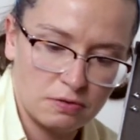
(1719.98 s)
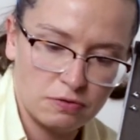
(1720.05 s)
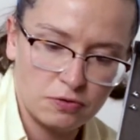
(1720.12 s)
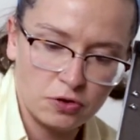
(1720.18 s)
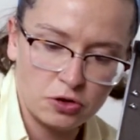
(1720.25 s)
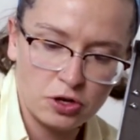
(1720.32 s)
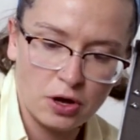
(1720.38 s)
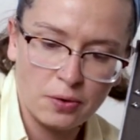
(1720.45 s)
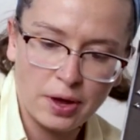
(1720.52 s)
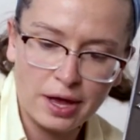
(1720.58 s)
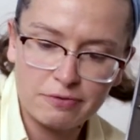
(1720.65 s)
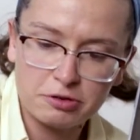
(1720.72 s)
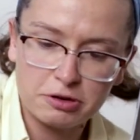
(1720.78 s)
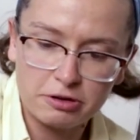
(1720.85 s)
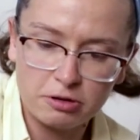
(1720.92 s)
if you don't
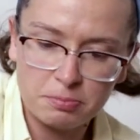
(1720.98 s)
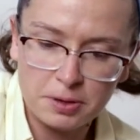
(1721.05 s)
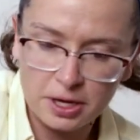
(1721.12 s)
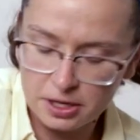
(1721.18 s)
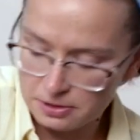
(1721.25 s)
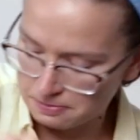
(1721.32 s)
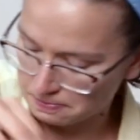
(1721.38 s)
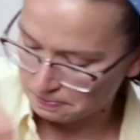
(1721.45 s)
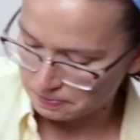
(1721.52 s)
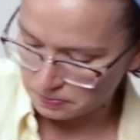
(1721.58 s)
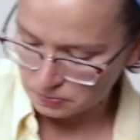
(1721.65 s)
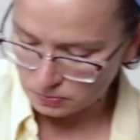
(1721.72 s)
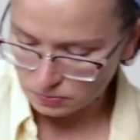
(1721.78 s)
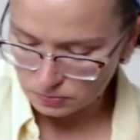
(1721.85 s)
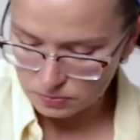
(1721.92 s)
have a grill pan.
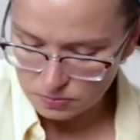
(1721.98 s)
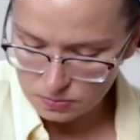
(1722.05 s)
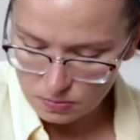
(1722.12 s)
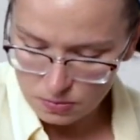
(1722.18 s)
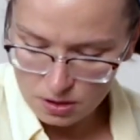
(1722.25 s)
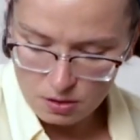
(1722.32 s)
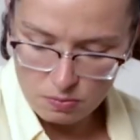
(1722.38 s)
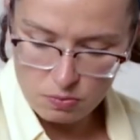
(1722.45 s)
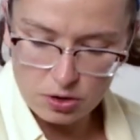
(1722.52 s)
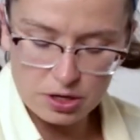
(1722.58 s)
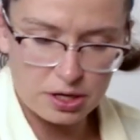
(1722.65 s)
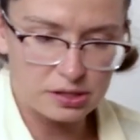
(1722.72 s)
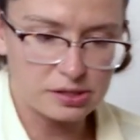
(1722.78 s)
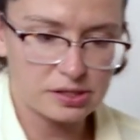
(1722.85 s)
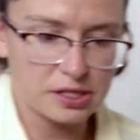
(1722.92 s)
We're
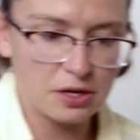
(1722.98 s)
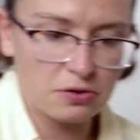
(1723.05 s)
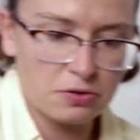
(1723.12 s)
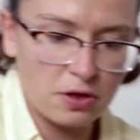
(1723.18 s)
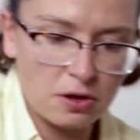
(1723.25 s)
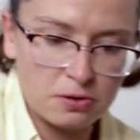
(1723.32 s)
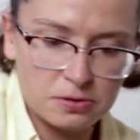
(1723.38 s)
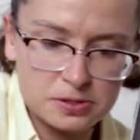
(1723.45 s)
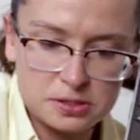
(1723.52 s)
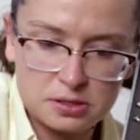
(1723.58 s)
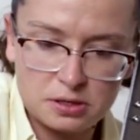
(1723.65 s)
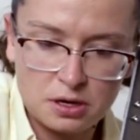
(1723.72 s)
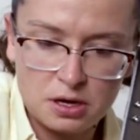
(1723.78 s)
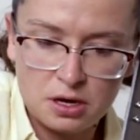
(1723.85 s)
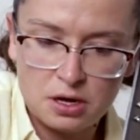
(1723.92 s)
gonna sear those
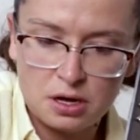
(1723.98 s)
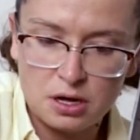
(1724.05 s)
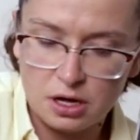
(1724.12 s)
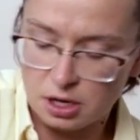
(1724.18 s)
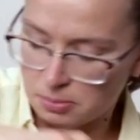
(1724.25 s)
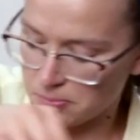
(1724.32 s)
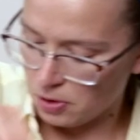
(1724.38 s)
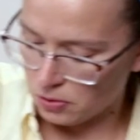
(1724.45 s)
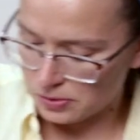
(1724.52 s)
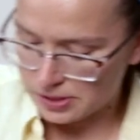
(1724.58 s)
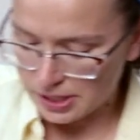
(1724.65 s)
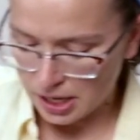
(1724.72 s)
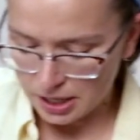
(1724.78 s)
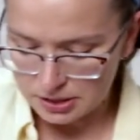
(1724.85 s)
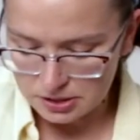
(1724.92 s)
on both
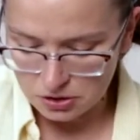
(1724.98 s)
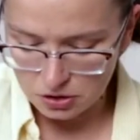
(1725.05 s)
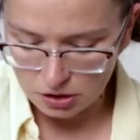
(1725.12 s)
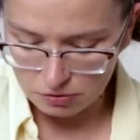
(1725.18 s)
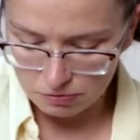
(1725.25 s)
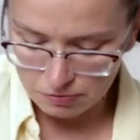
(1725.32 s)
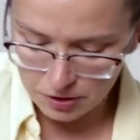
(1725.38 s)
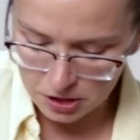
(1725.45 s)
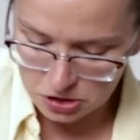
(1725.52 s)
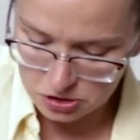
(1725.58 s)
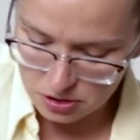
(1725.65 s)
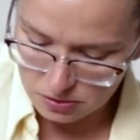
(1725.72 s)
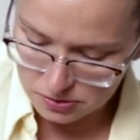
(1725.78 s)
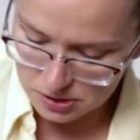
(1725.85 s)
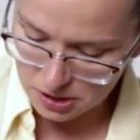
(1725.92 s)
sides, and you can finish
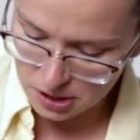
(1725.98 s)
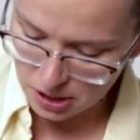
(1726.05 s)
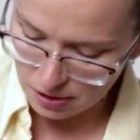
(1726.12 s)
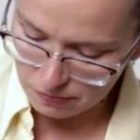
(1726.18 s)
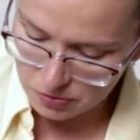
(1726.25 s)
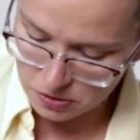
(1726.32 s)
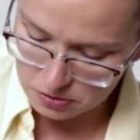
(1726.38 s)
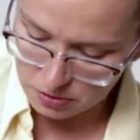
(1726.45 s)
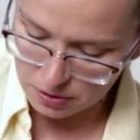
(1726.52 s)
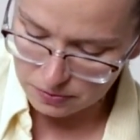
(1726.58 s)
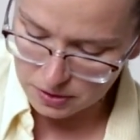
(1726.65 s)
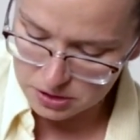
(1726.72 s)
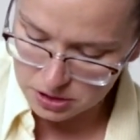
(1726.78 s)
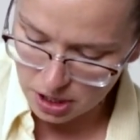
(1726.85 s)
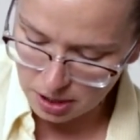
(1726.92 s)
those in the oven or on
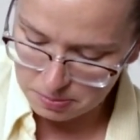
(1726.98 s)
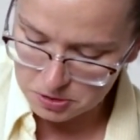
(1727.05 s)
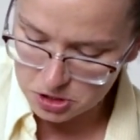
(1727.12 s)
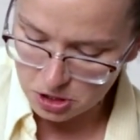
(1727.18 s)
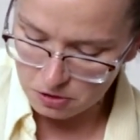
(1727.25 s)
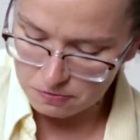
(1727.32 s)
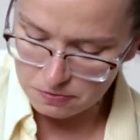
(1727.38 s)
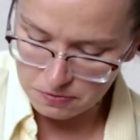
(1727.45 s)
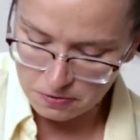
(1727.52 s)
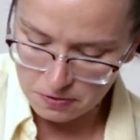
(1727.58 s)
the top shelf